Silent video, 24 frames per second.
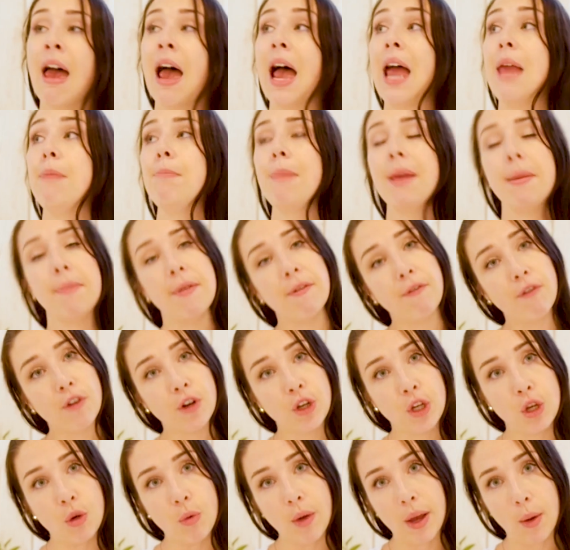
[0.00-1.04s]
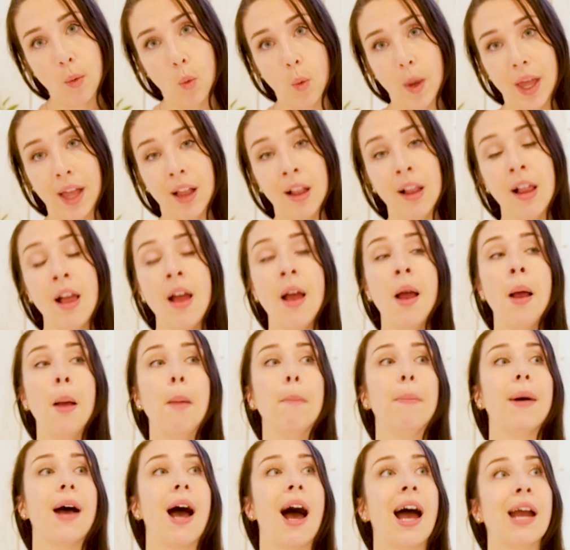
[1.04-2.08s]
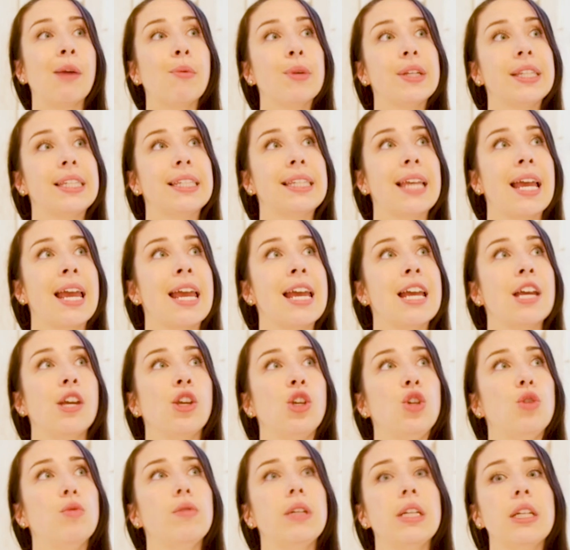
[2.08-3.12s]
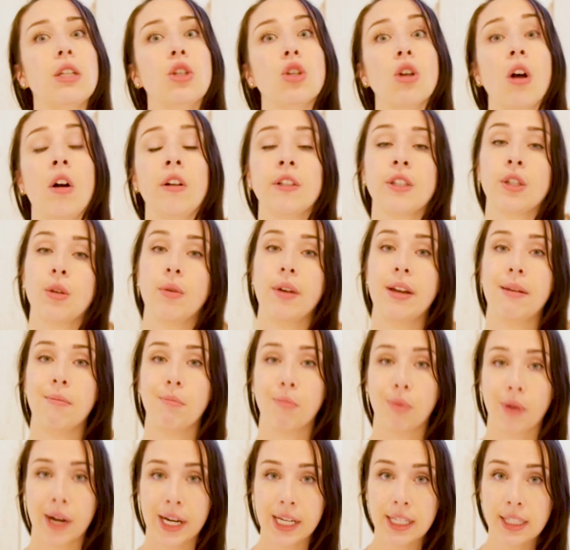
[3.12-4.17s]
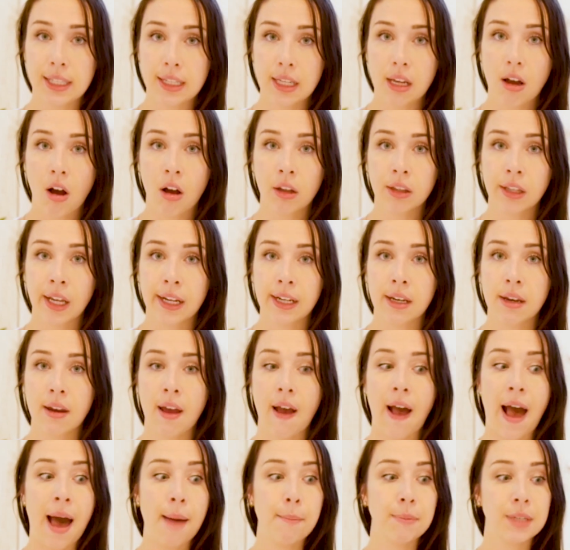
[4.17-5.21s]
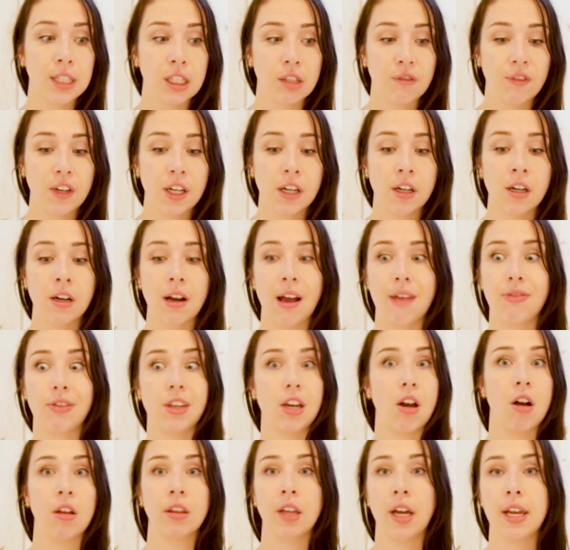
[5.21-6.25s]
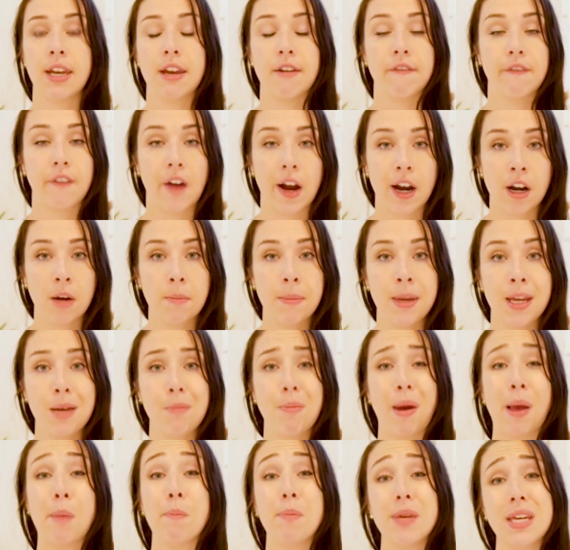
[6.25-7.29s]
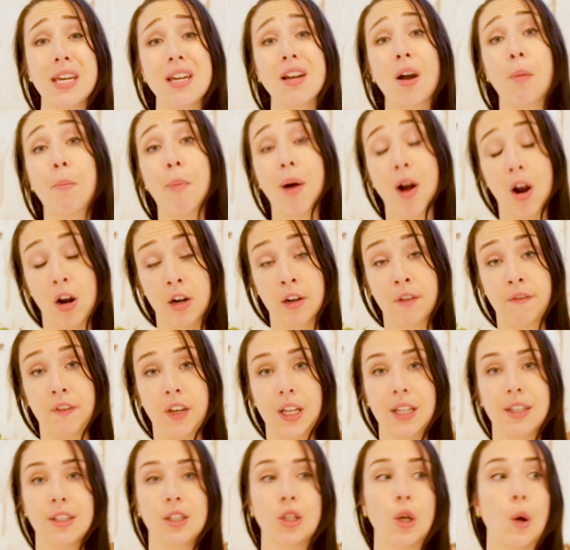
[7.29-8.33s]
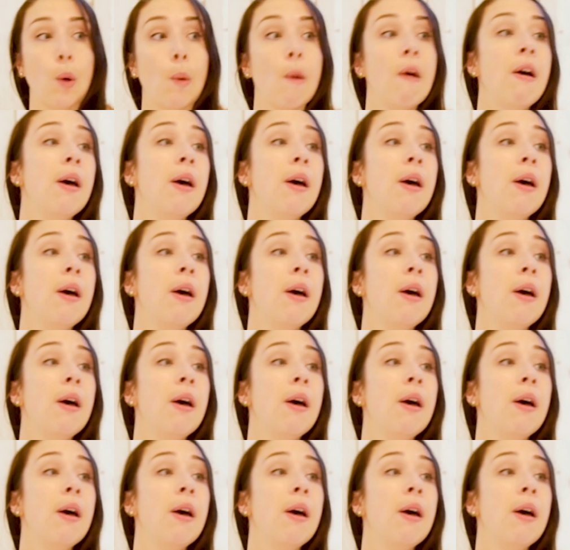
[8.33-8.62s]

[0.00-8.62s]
And maybe for you it will, but I would say you need to also embrace the online atmosphere and the online environment by being a part of it. So